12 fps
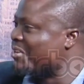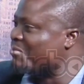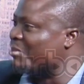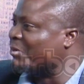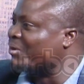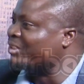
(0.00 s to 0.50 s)

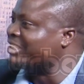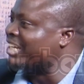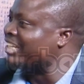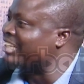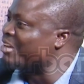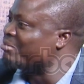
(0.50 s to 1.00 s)
because mm.
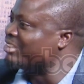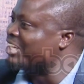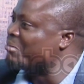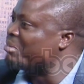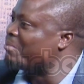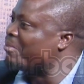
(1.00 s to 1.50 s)
at times
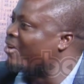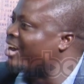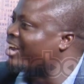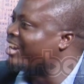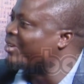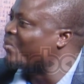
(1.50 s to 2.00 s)
the
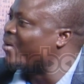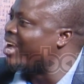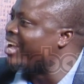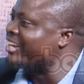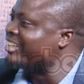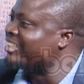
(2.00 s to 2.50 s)
paperwork are
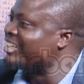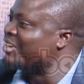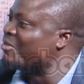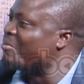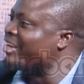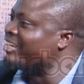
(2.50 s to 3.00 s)
required
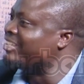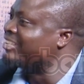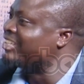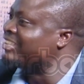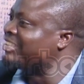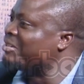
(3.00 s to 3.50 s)
by these
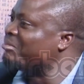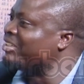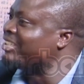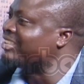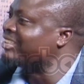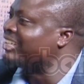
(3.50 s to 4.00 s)
mm.
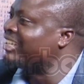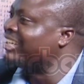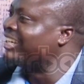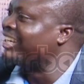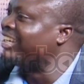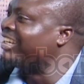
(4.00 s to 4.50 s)
SMEs.
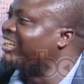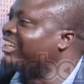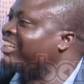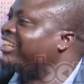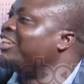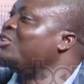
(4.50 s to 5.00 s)
They don't mm. have.
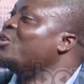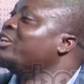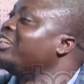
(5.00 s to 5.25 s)
They don't